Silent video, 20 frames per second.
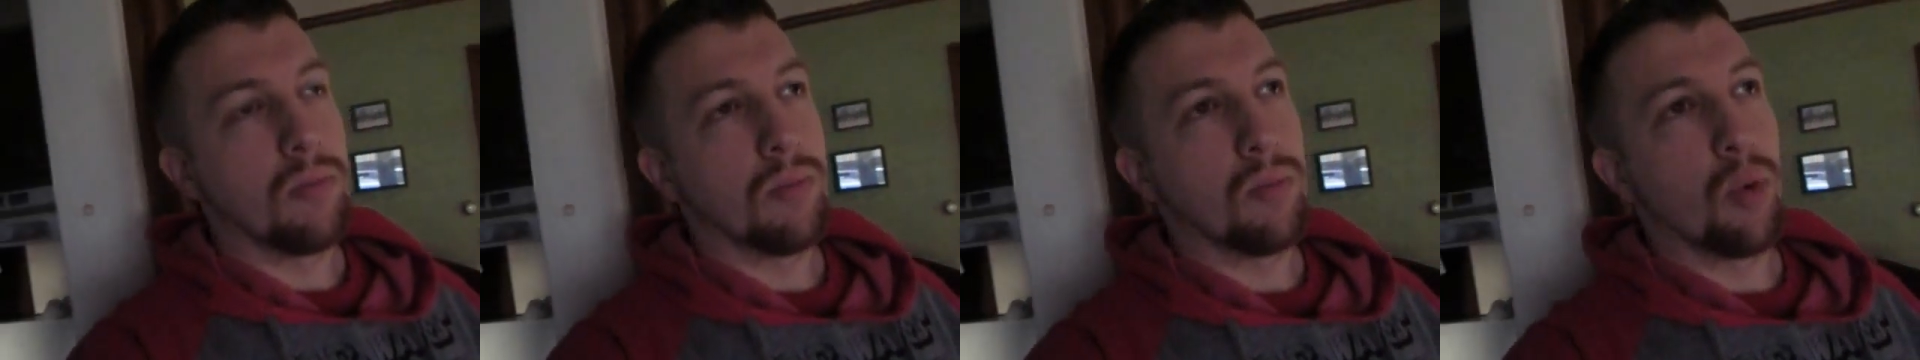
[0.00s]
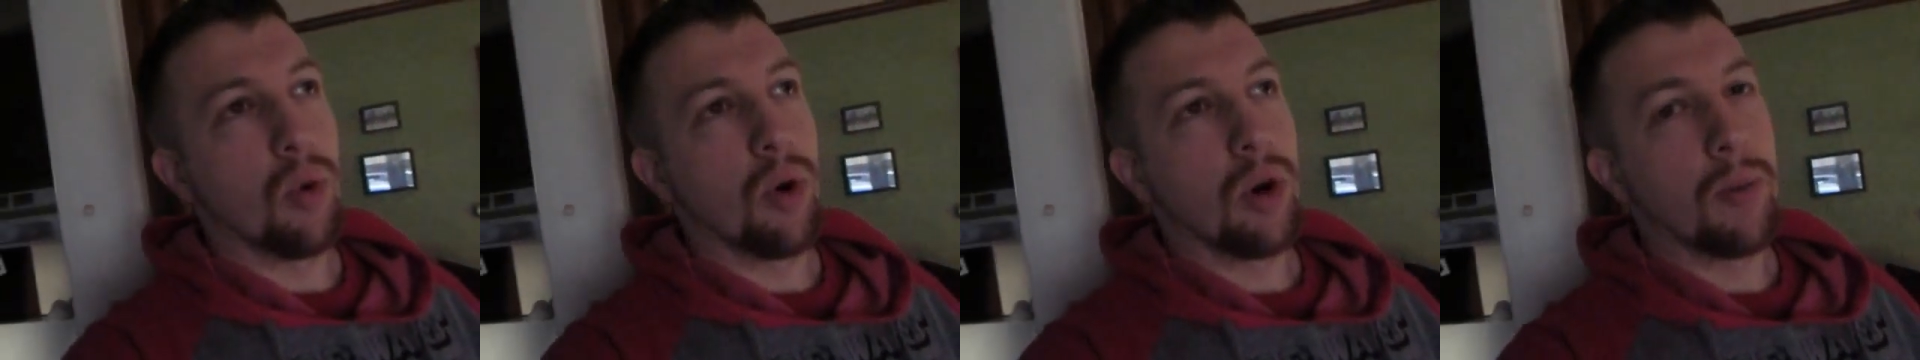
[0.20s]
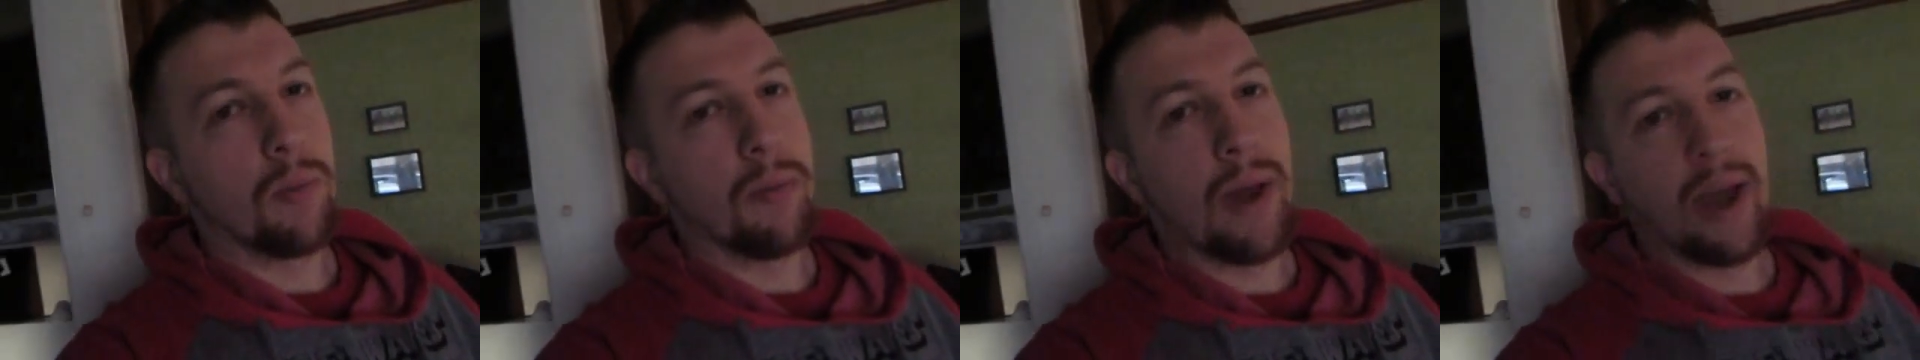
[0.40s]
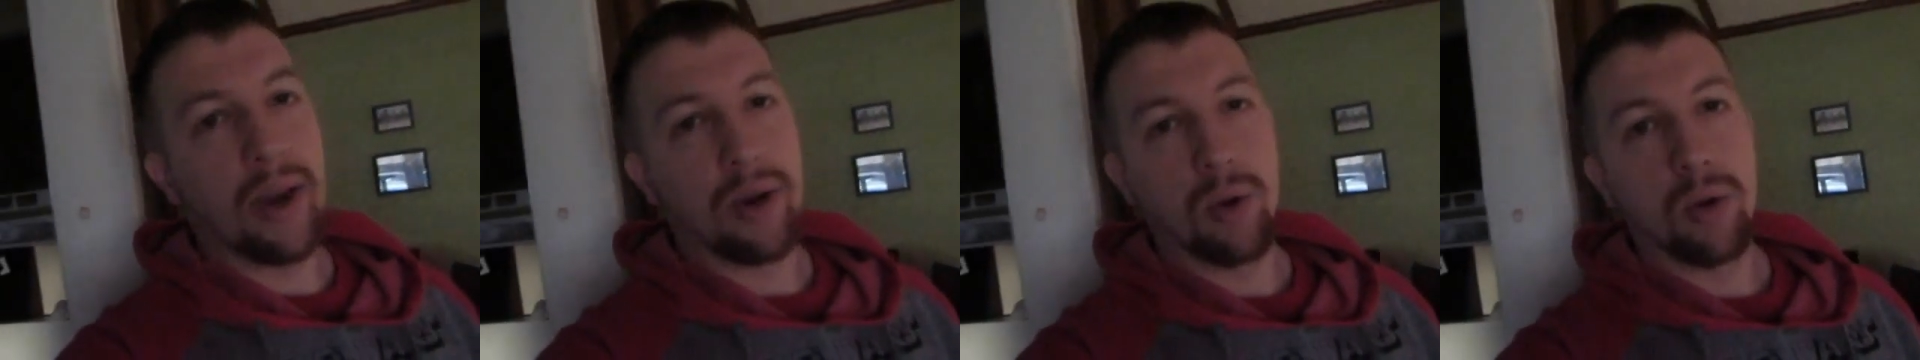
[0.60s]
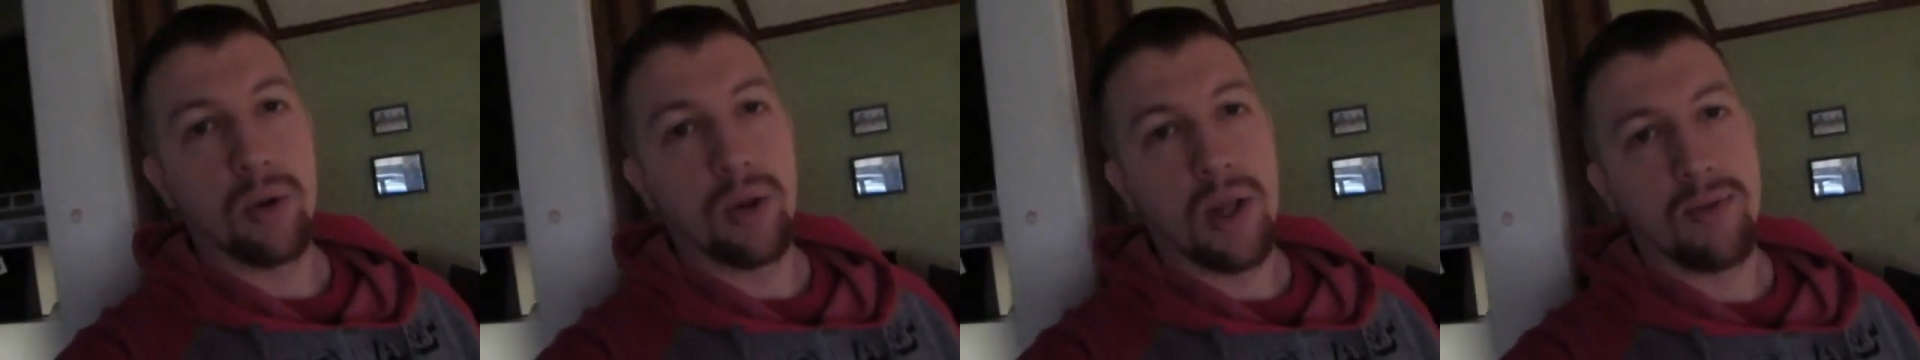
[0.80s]
more on a
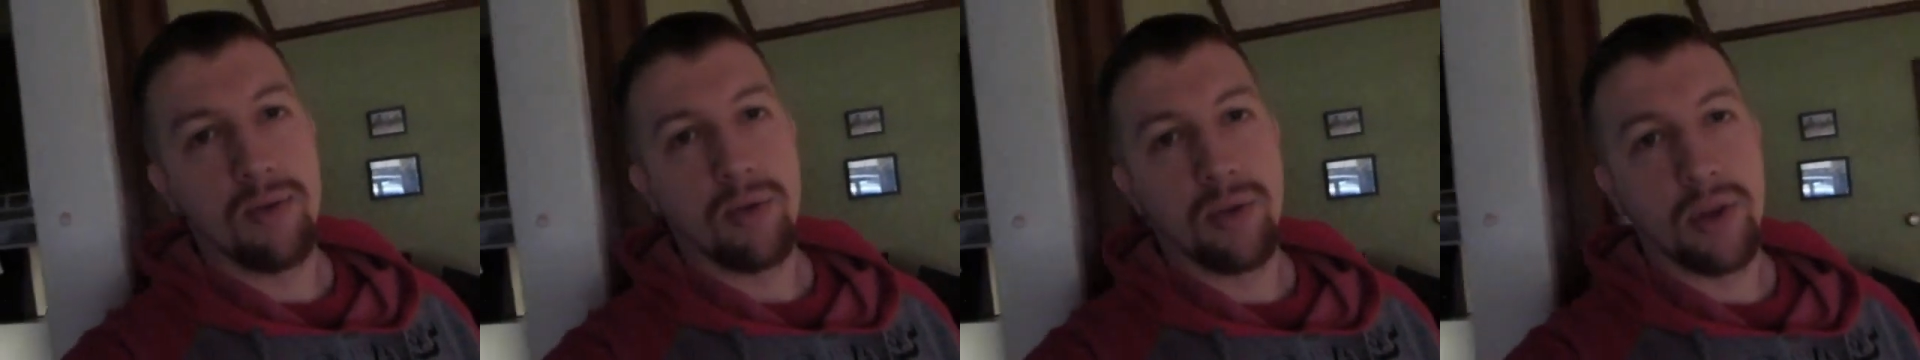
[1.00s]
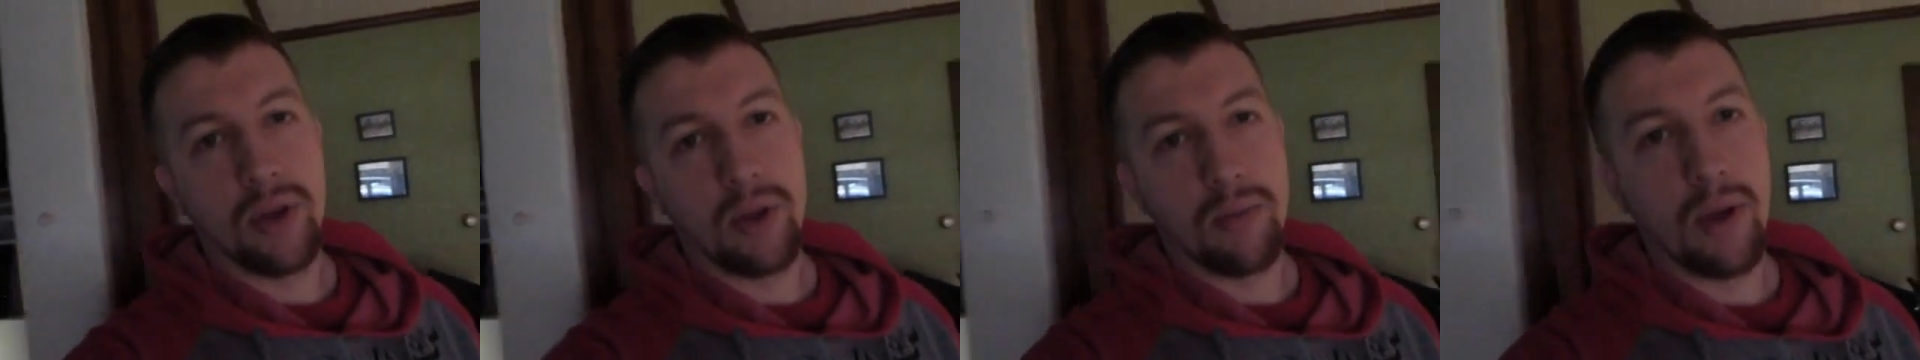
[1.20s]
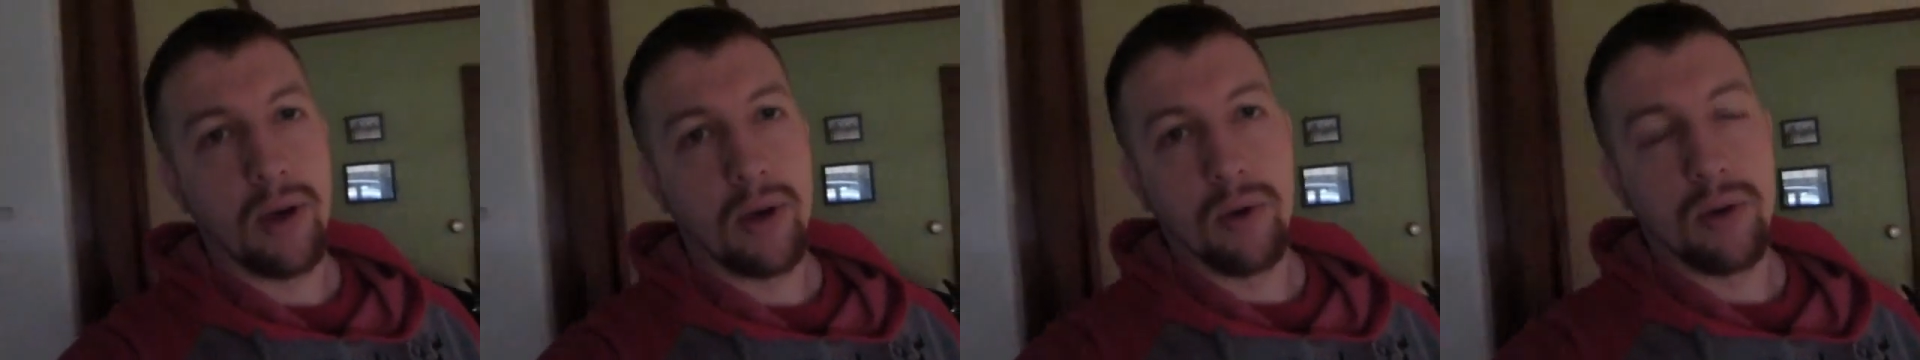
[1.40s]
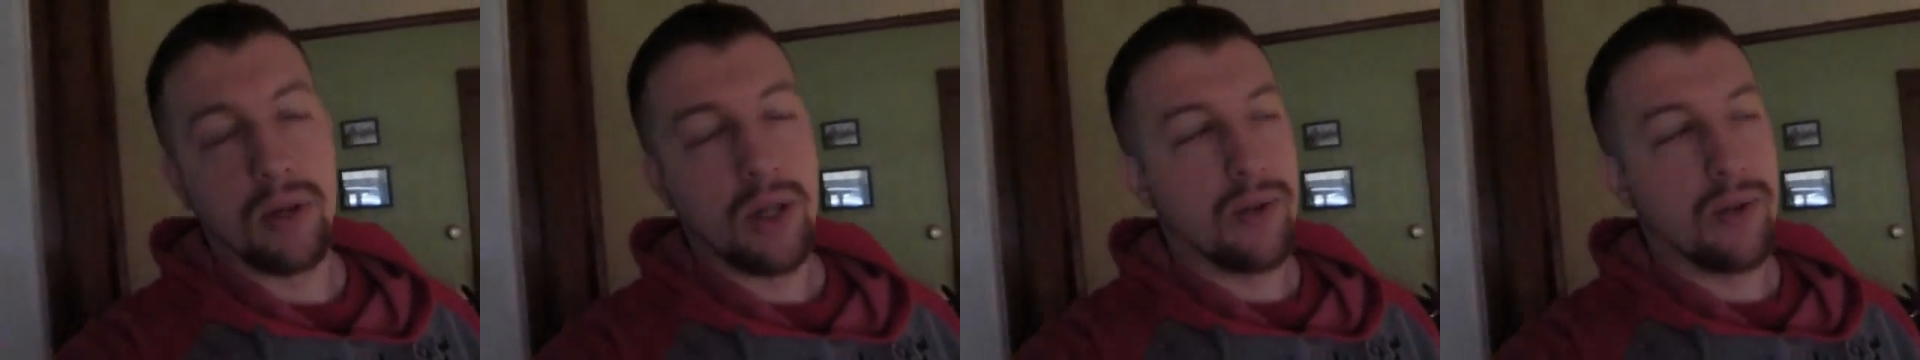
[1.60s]
macro level than a micro